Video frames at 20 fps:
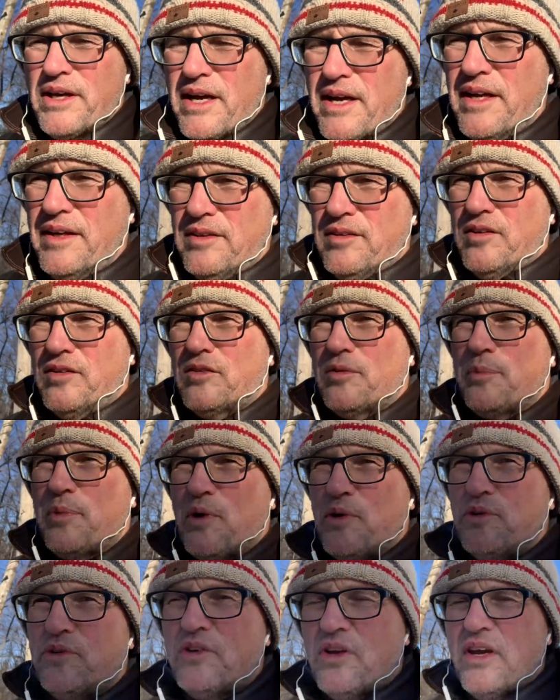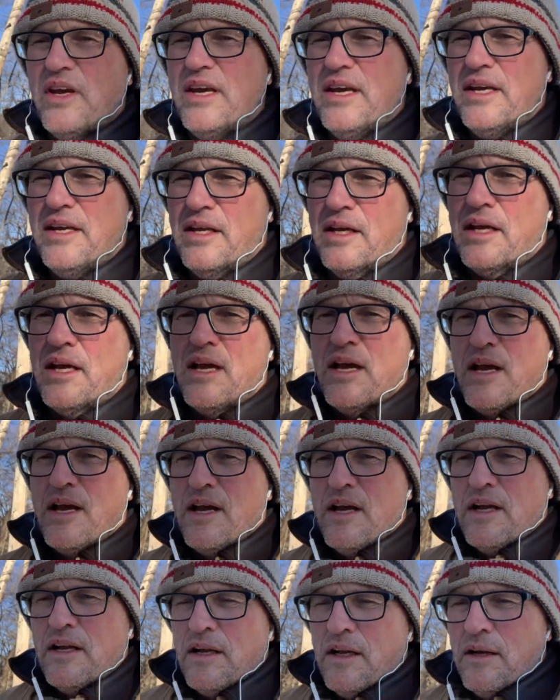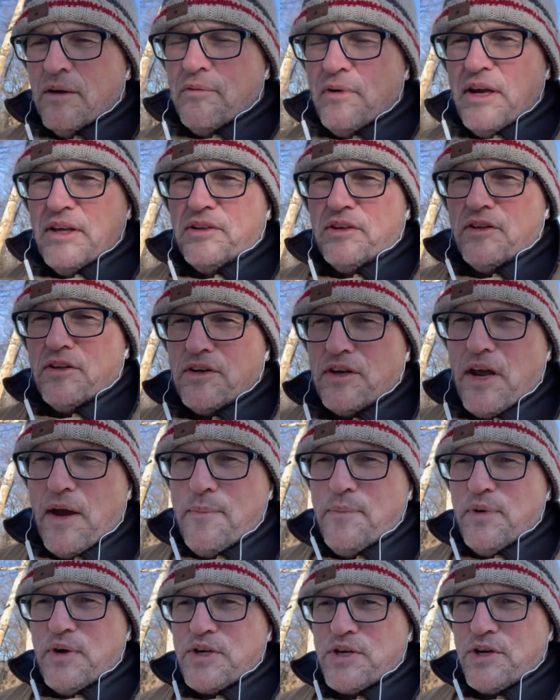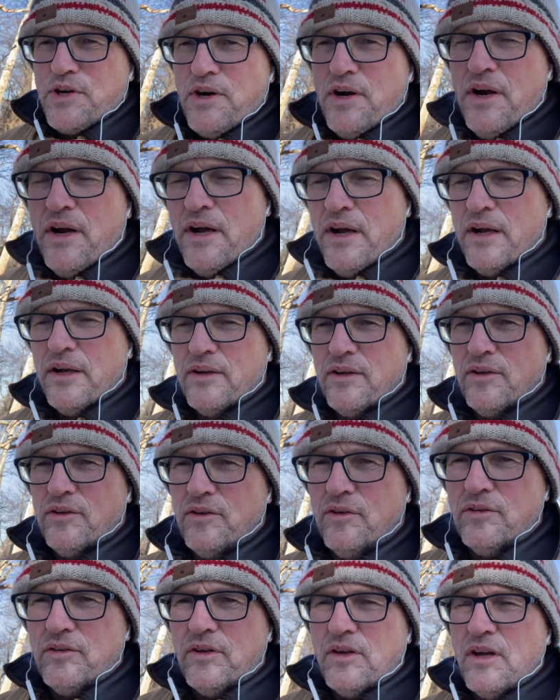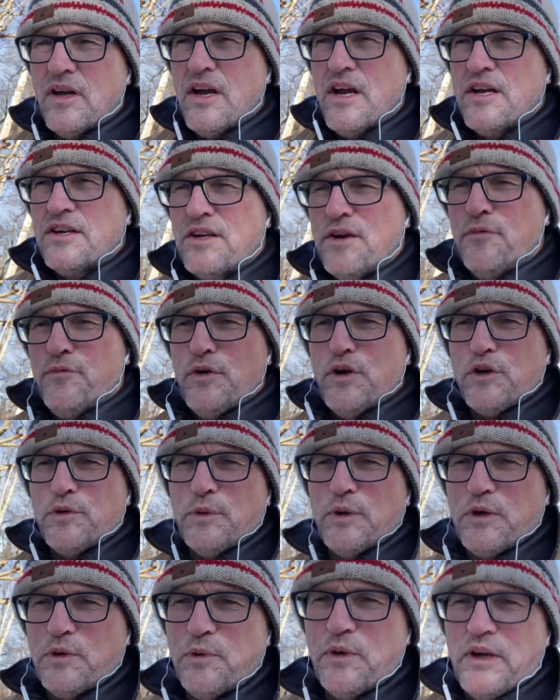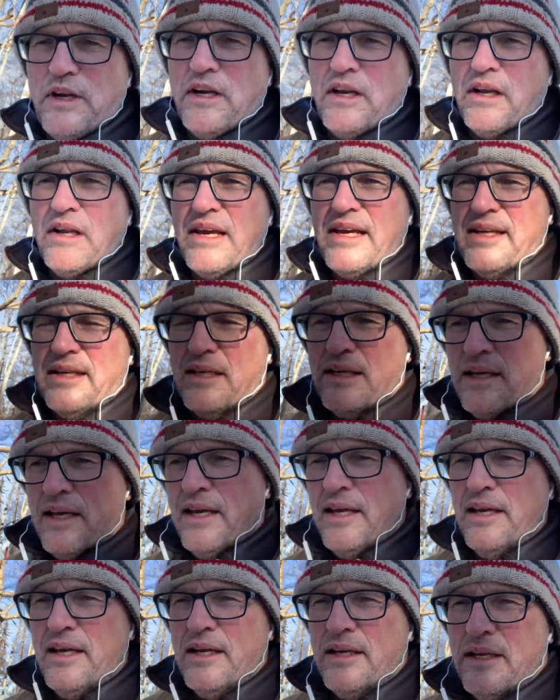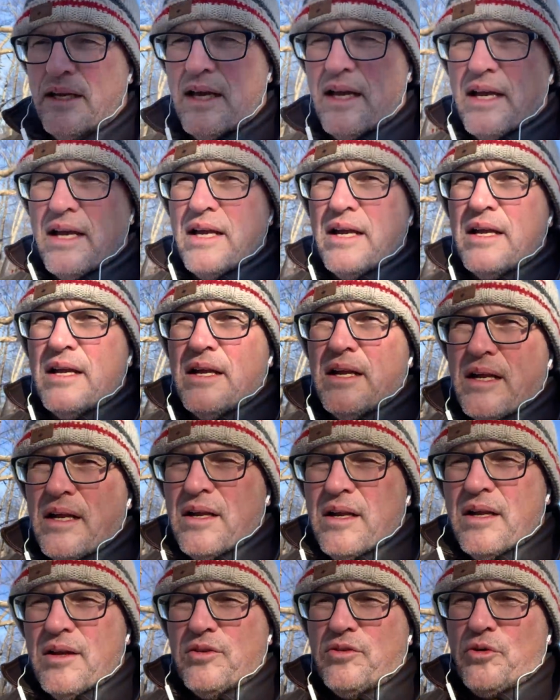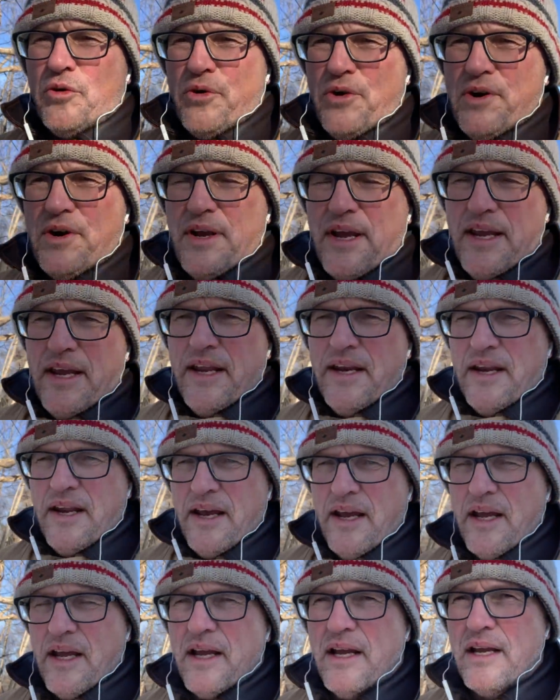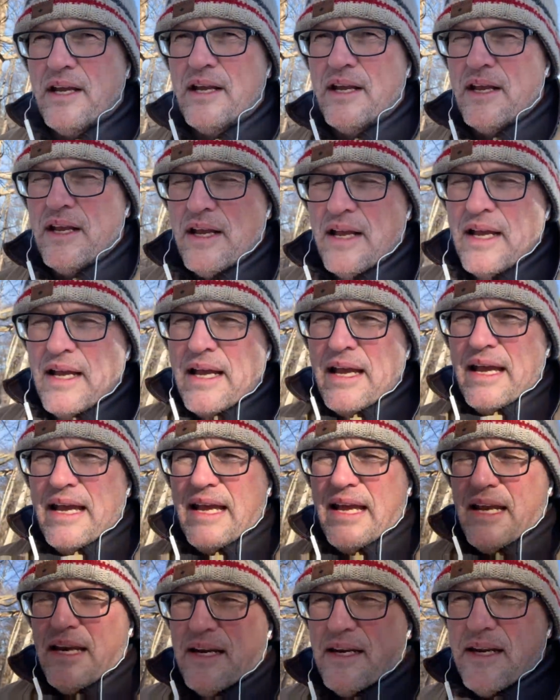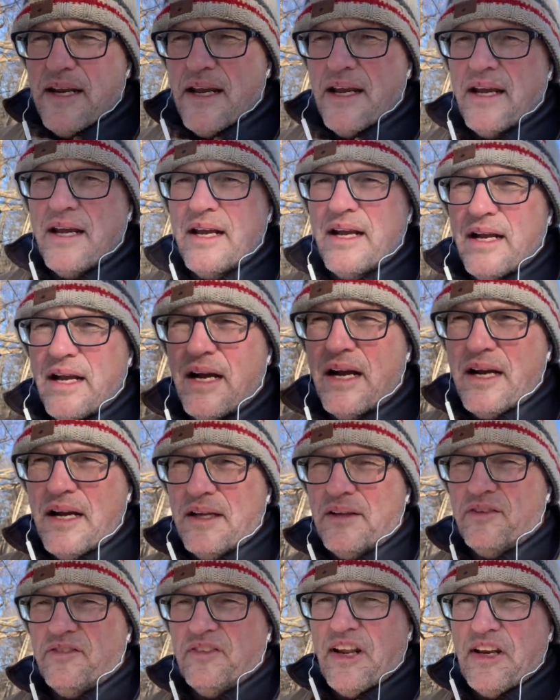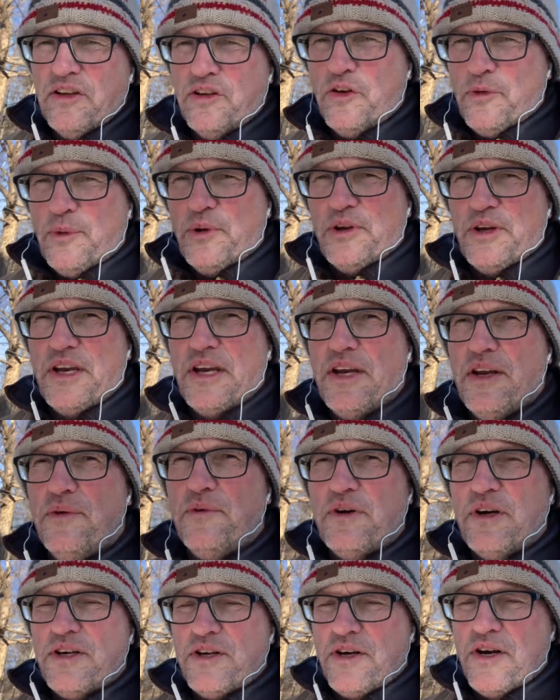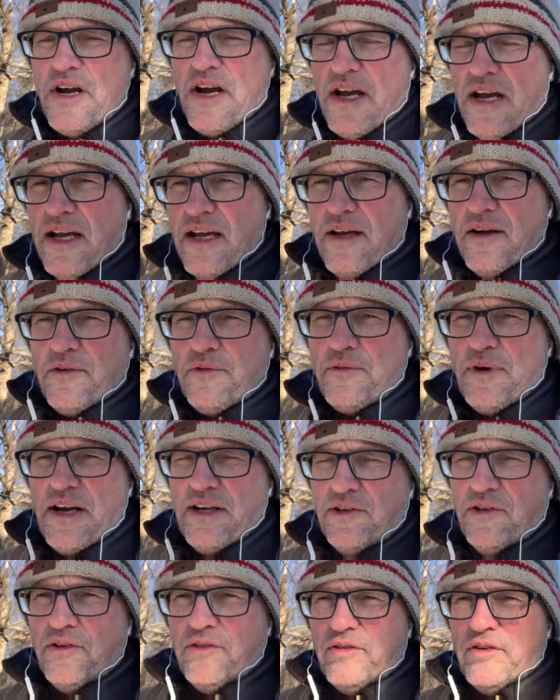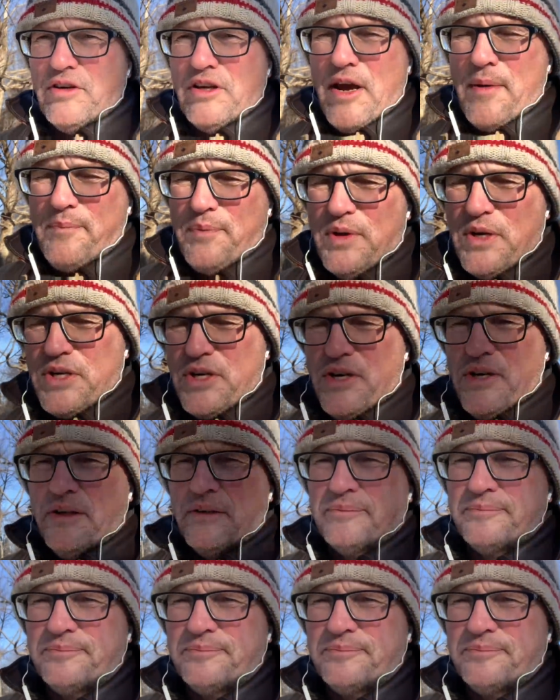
ice as opposed to heating, raising the temperature. This is a difference between latent heat, stored heat, and uh, sensible heat, which raises the temperature.